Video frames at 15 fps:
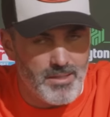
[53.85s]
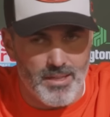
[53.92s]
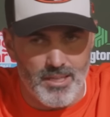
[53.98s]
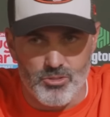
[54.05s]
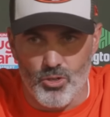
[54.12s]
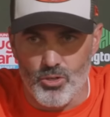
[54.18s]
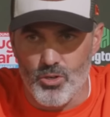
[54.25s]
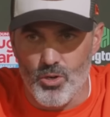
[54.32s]

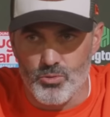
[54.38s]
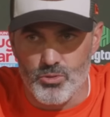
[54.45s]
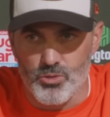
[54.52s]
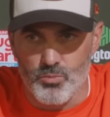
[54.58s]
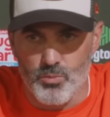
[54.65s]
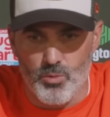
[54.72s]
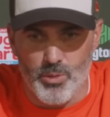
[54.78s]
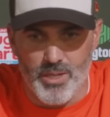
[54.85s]
That's our
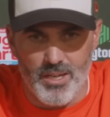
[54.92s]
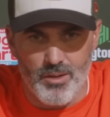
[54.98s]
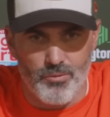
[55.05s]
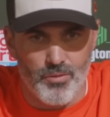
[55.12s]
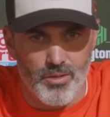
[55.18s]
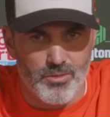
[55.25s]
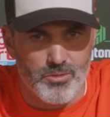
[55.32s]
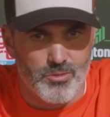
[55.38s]
coaches. We will get it
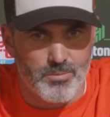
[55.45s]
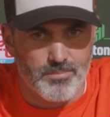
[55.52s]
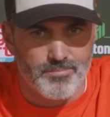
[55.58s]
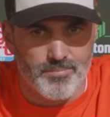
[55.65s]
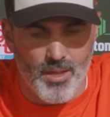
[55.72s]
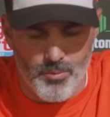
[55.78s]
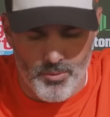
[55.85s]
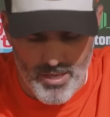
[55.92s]
fixed.
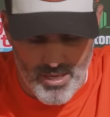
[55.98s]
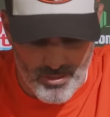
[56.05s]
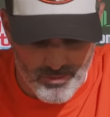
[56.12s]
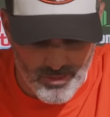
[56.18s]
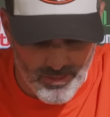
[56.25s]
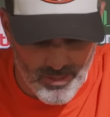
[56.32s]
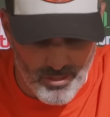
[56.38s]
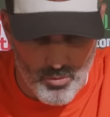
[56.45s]
And with that, I'll
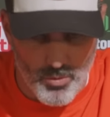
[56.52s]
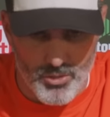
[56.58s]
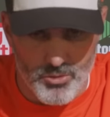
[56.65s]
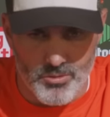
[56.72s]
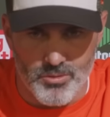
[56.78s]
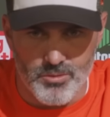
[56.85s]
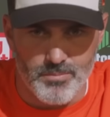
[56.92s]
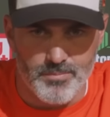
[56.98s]
take any
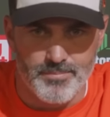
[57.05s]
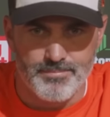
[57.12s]
questions.